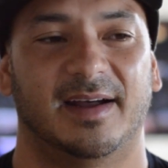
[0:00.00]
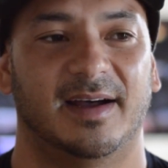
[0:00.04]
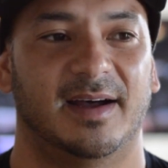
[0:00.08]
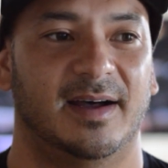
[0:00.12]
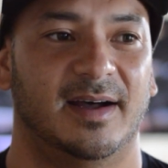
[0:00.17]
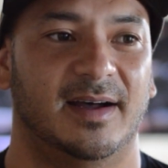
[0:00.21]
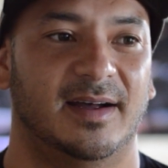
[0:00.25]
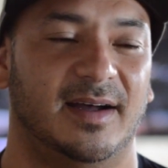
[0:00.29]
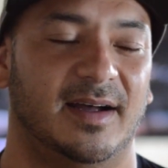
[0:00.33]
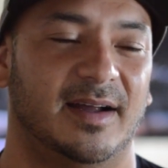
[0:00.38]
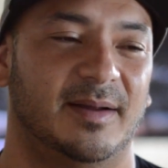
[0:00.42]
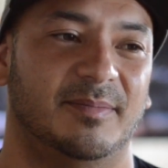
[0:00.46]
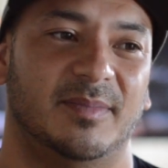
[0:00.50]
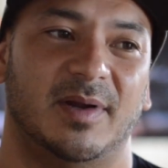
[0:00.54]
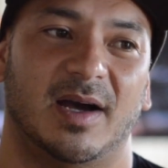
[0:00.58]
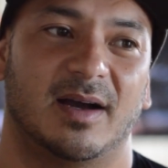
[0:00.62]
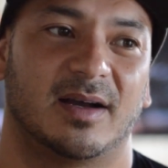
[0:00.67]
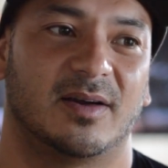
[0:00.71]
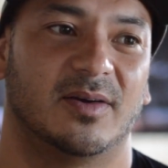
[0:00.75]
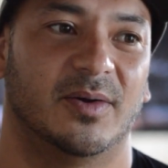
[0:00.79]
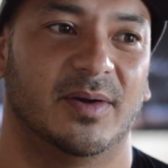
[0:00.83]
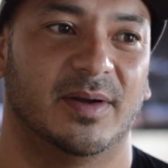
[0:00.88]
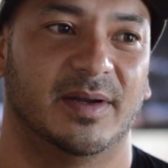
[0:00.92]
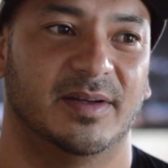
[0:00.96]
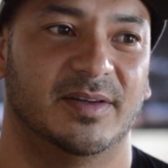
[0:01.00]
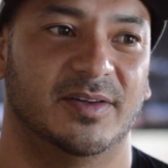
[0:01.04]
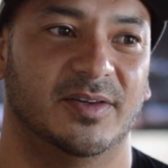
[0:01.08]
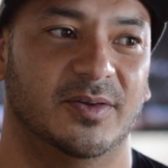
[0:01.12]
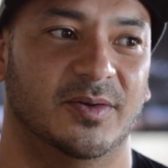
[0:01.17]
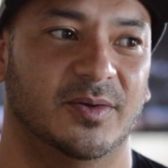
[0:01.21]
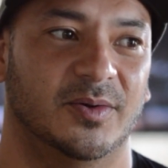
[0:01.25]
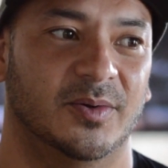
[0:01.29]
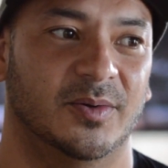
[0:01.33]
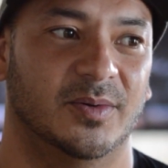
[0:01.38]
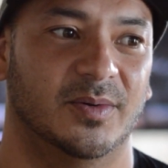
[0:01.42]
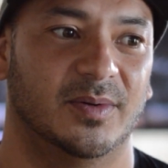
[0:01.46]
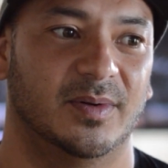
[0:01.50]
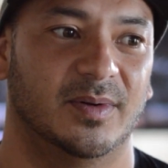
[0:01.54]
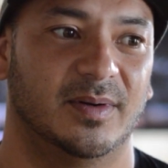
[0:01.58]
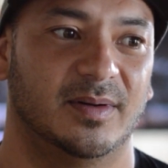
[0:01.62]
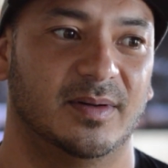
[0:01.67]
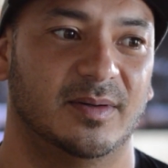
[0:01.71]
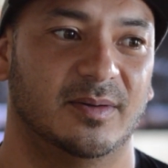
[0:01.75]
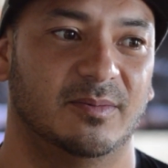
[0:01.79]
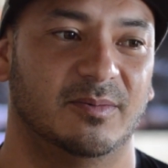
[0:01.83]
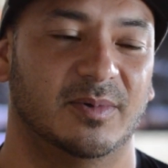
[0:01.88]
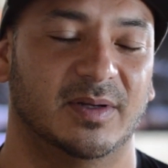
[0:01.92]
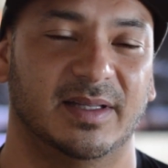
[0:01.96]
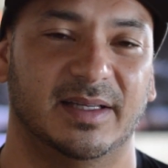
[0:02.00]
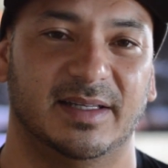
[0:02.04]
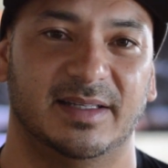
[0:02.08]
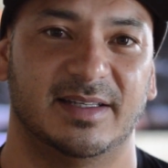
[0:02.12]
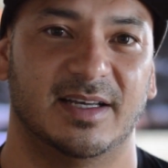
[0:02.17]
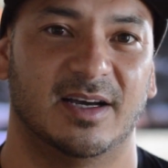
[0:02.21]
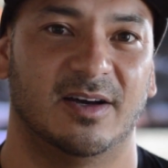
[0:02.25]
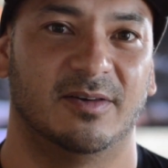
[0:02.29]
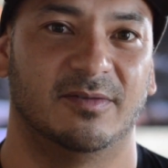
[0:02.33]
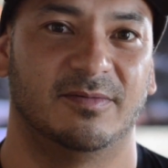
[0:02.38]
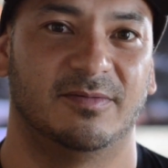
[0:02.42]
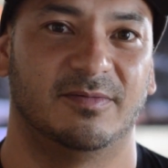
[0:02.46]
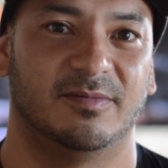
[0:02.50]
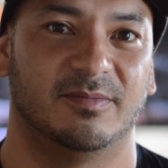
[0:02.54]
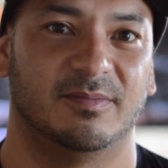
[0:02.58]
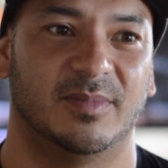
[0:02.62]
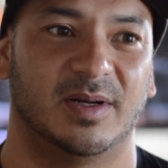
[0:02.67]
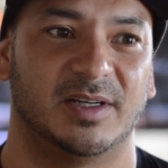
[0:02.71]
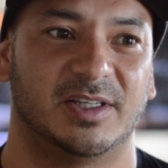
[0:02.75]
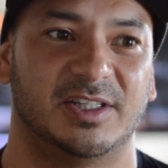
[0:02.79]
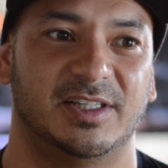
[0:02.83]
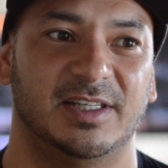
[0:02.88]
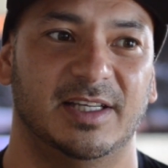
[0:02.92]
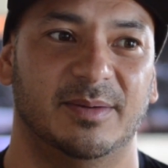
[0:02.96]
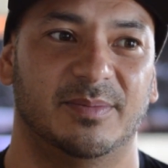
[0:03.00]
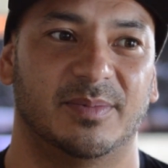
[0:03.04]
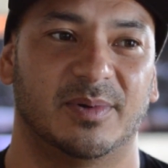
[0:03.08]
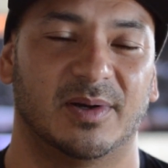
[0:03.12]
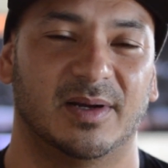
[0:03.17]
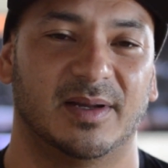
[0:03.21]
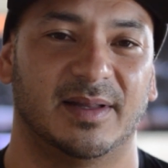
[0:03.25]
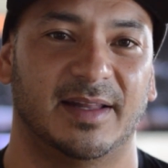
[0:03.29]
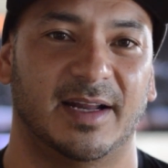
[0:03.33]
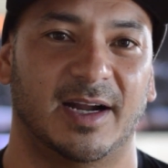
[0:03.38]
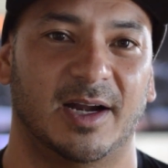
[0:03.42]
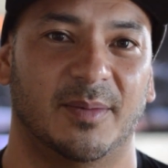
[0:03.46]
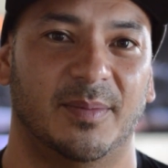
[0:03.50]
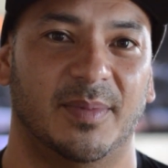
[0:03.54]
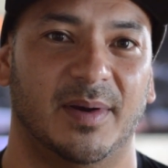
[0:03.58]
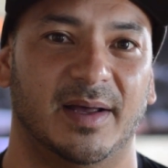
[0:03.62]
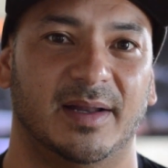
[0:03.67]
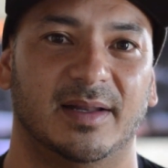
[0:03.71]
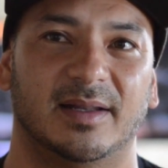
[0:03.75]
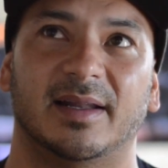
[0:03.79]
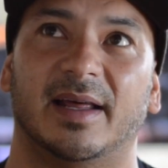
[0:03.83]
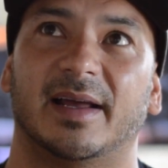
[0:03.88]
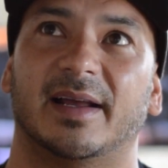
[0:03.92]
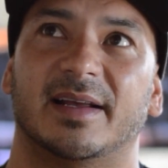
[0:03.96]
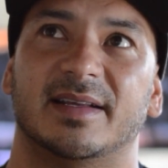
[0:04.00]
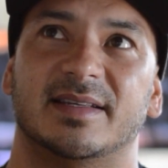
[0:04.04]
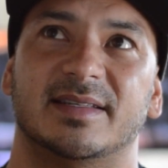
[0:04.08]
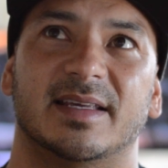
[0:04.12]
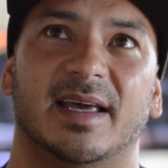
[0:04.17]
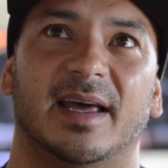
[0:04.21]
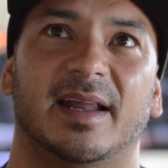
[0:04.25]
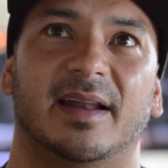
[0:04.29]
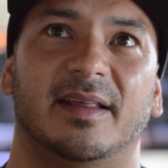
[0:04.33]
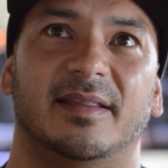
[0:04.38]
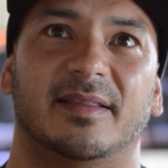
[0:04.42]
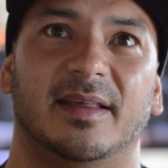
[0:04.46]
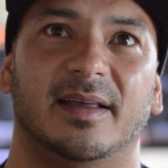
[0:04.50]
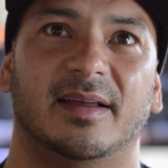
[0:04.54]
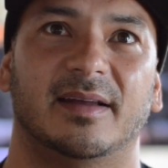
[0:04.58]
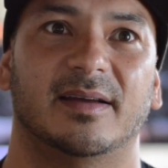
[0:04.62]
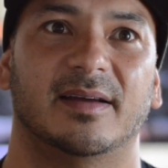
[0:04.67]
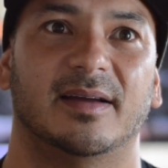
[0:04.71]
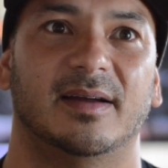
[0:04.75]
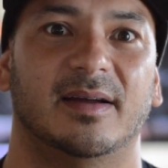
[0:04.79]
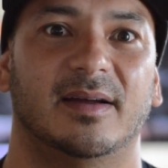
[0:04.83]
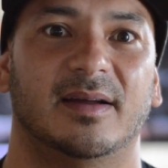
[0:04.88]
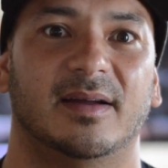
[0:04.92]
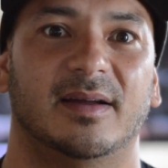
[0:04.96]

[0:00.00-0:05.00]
I'm not going to really delve much deeper in there, but like I said, I think